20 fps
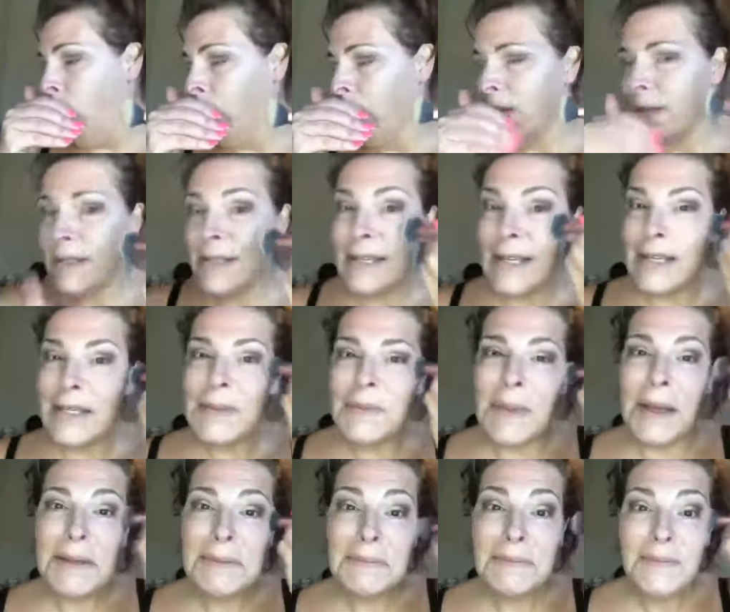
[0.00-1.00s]
Excuse
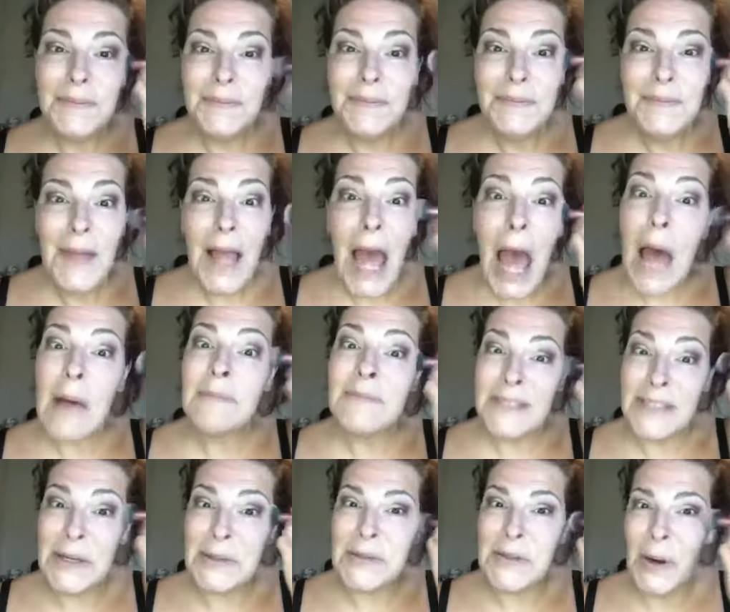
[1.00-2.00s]
me. I'm
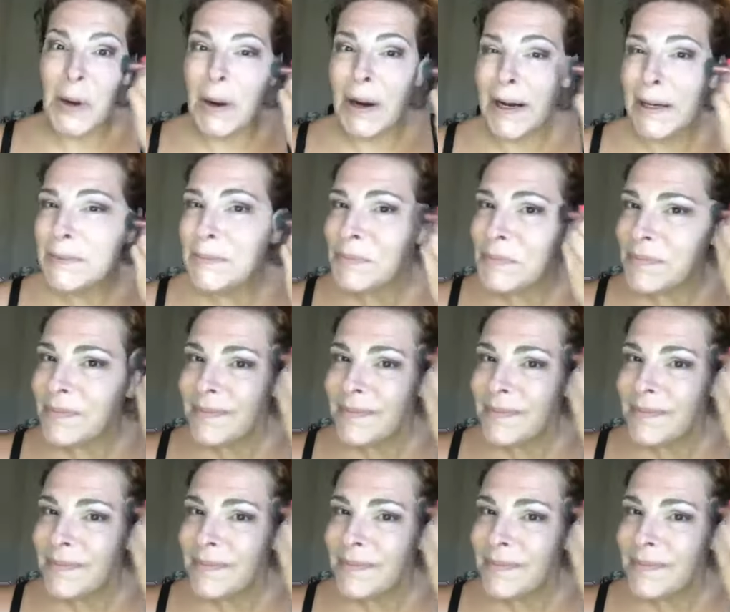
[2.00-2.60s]
so sorry.